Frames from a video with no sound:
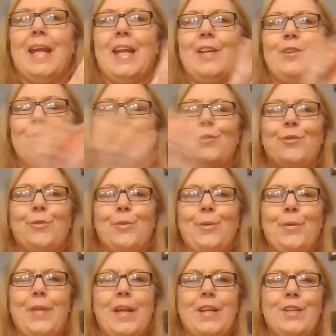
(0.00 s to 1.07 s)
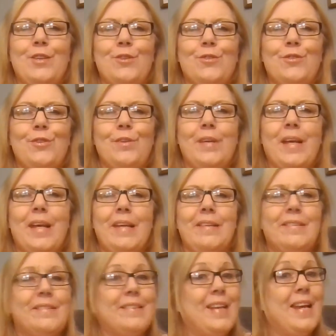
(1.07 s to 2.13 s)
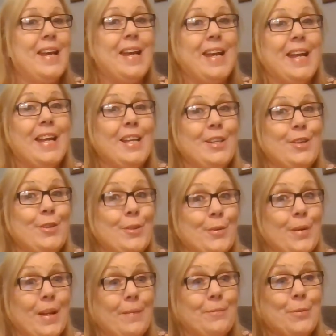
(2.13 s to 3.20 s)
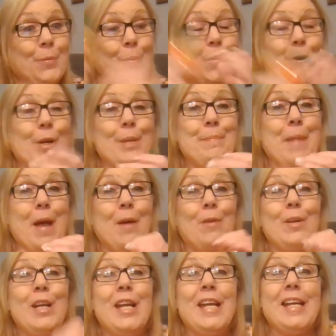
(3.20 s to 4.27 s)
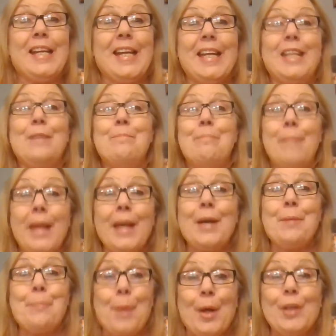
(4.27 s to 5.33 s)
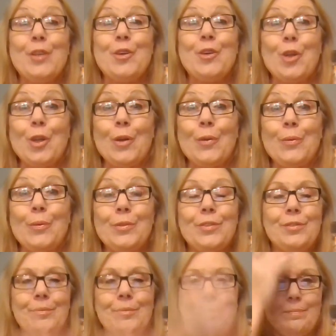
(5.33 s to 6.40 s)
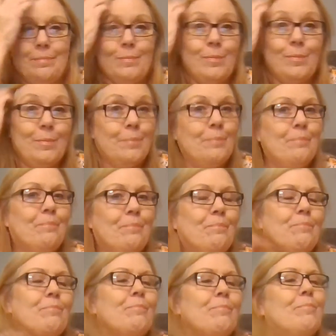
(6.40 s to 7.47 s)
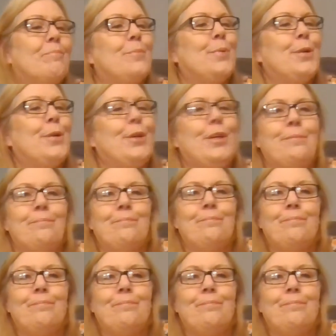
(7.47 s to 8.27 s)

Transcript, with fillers: And you just throw that in your suitcase and you don't have to worry about getting makeup on your clothes. Pretty good.